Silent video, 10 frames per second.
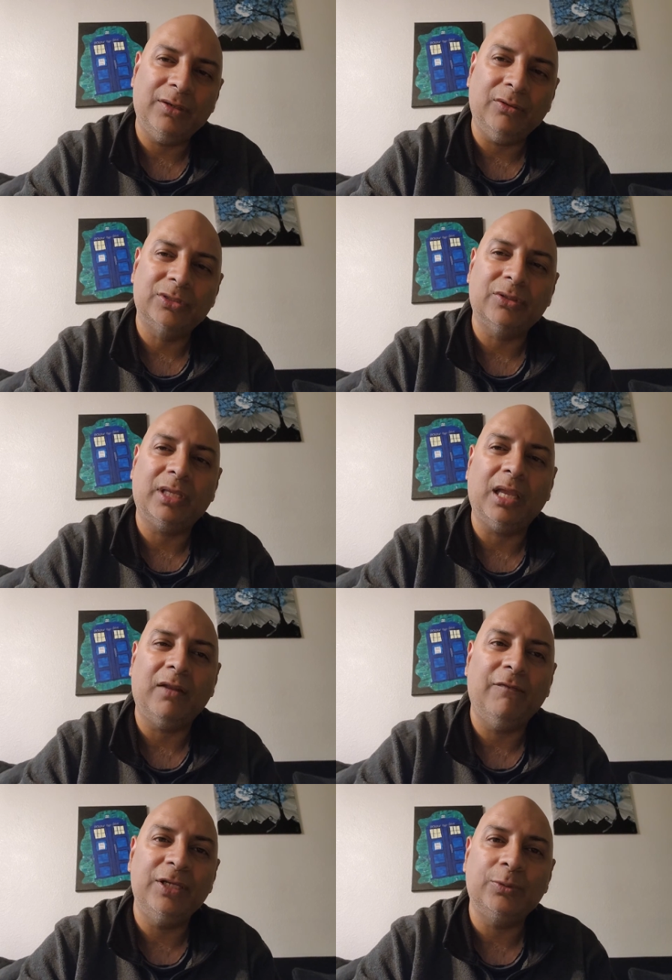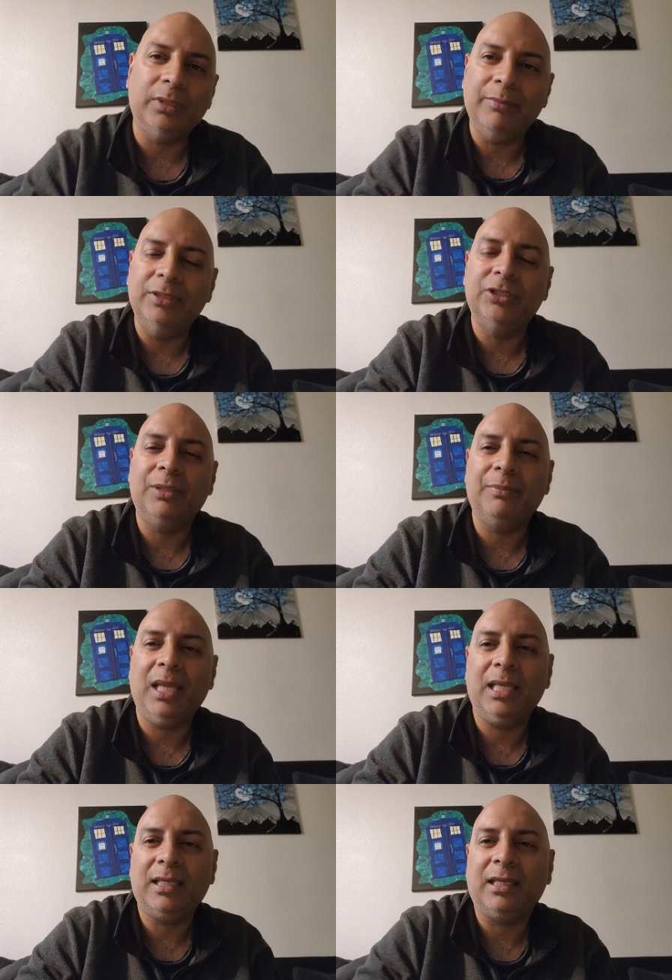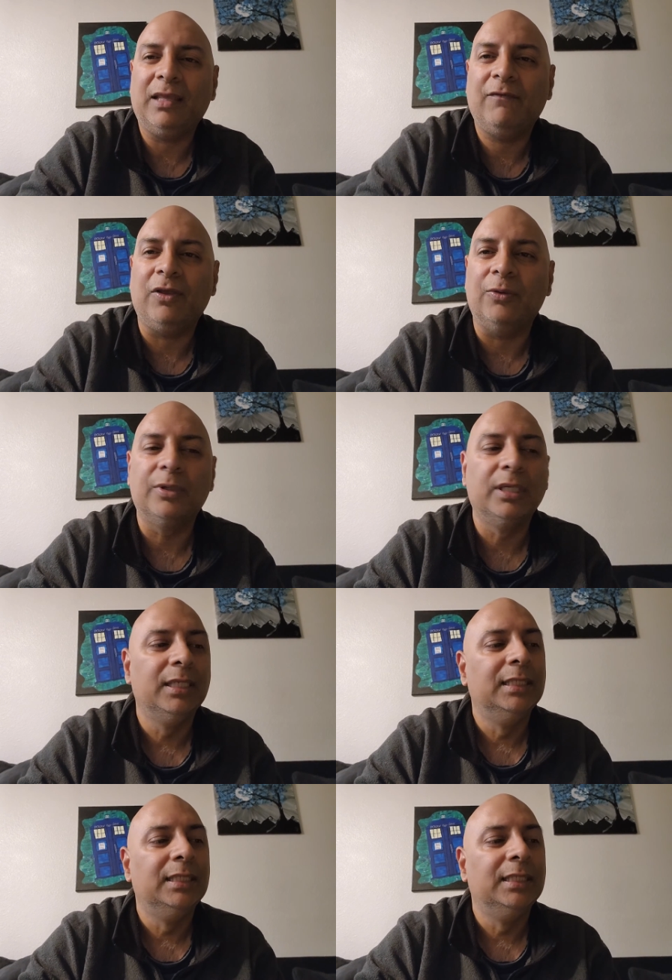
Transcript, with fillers: it and also the kind of visual image it, it can give you.